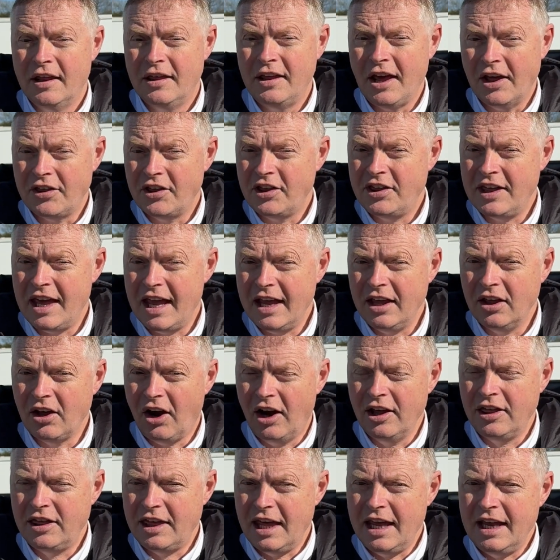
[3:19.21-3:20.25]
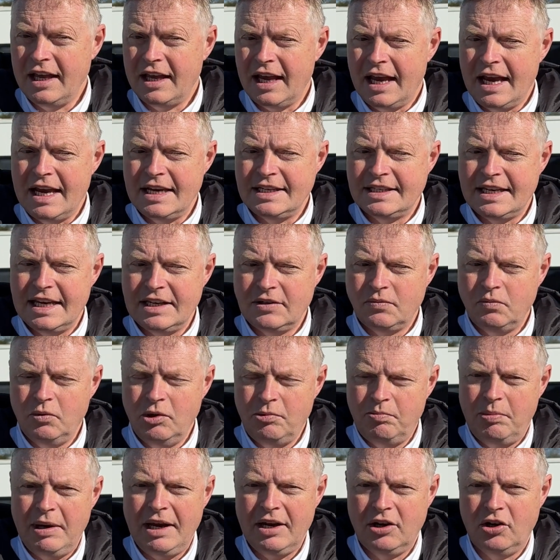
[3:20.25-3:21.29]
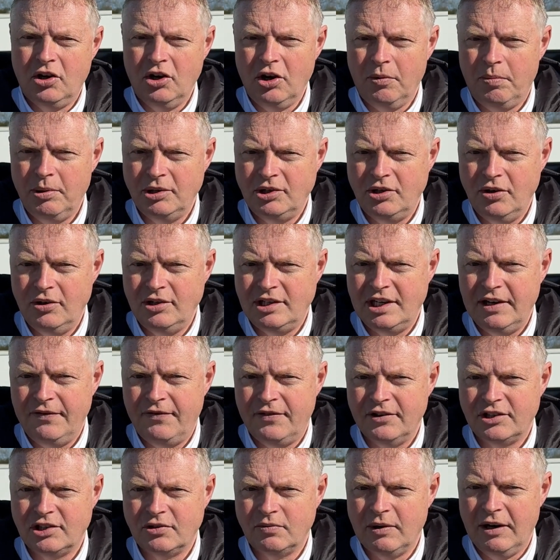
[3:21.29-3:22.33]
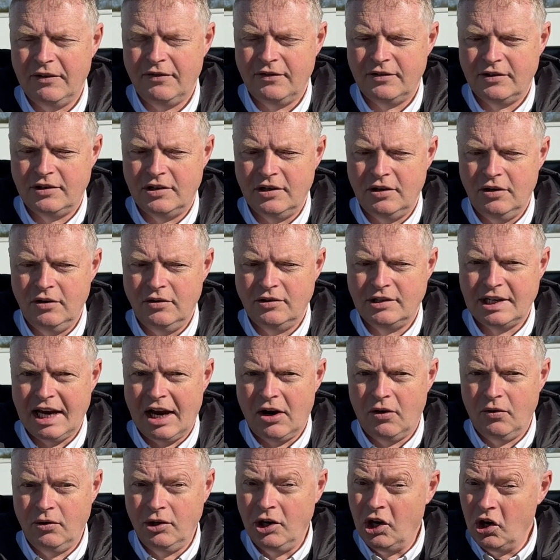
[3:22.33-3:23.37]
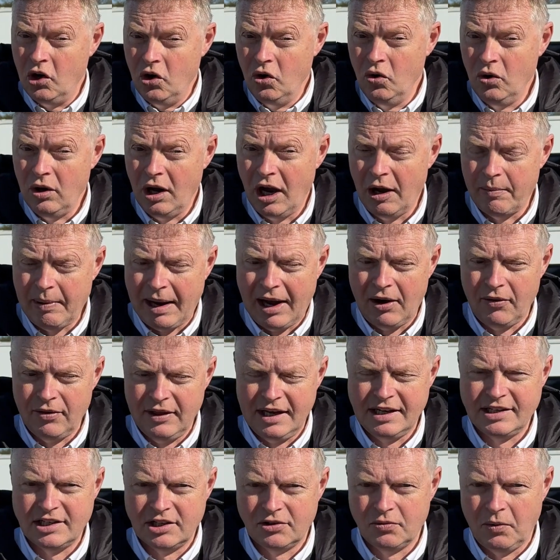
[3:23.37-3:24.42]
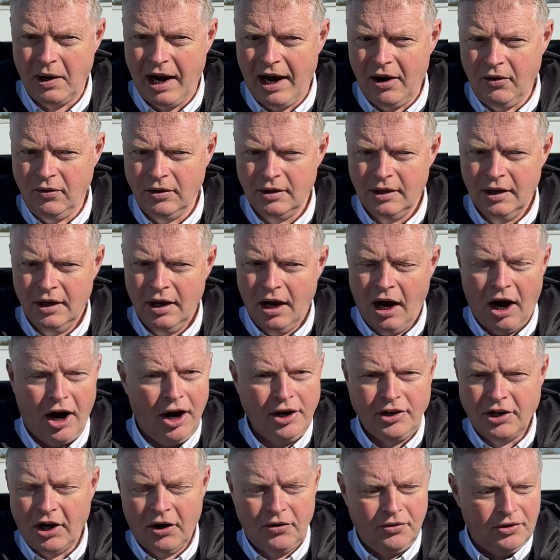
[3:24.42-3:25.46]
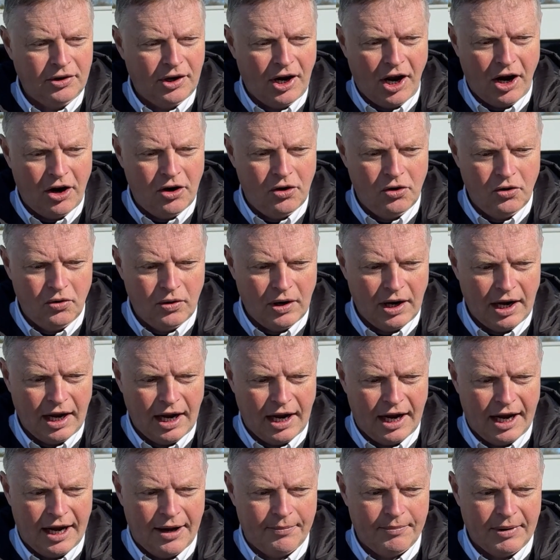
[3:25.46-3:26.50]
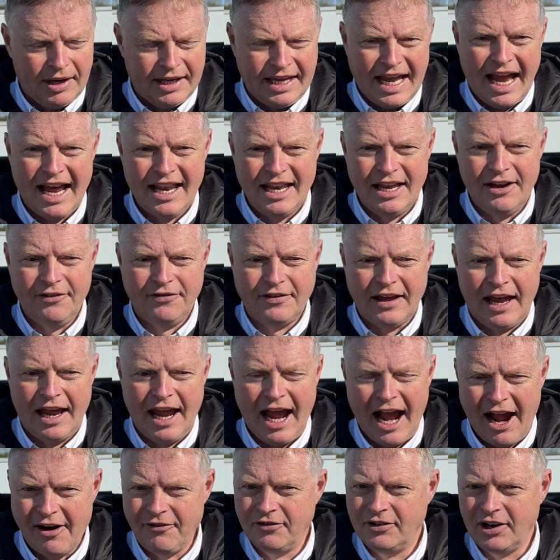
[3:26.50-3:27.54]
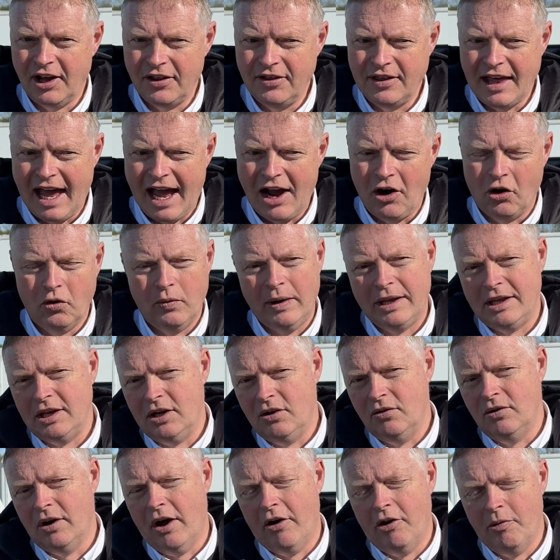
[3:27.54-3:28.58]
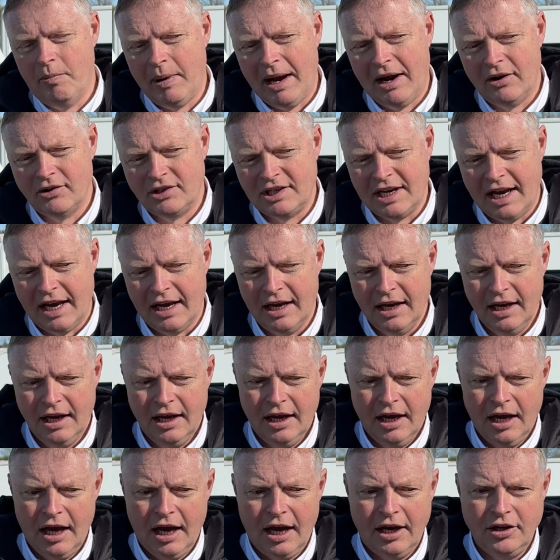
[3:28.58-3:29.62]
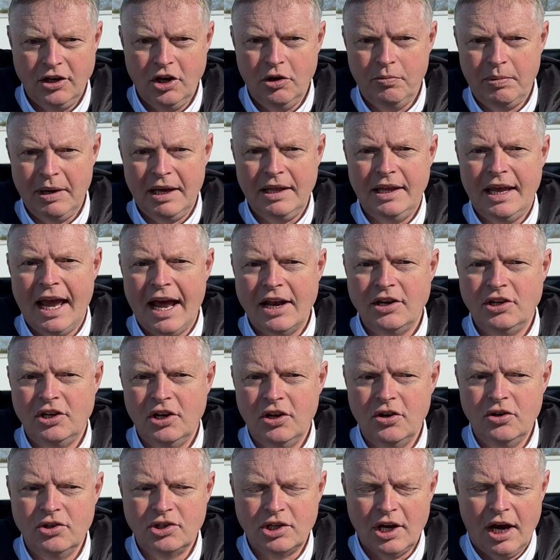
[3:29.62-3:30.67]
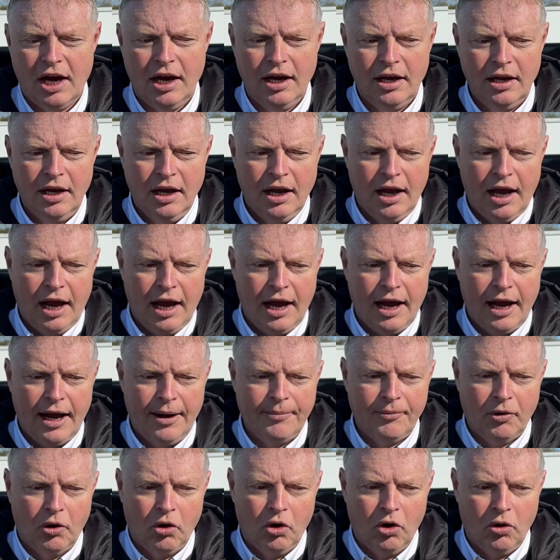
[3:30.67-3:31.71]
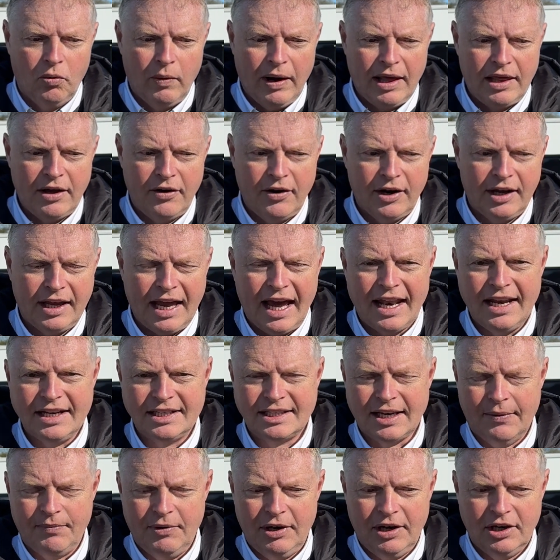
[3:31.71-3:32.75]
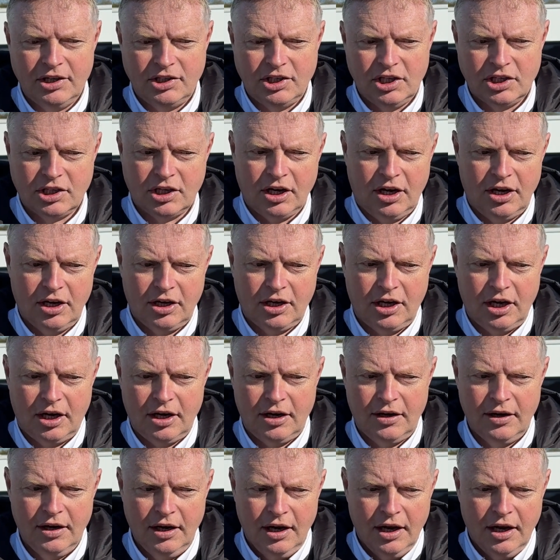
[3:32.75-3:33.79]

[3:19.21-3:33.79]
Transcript: The other thing I think is this would be a good opportunity for Swift to tell you about this as well. I don't know, again, if they have done that or whether you know about it, you being the end user, or whether, again, it's something that's just kind of going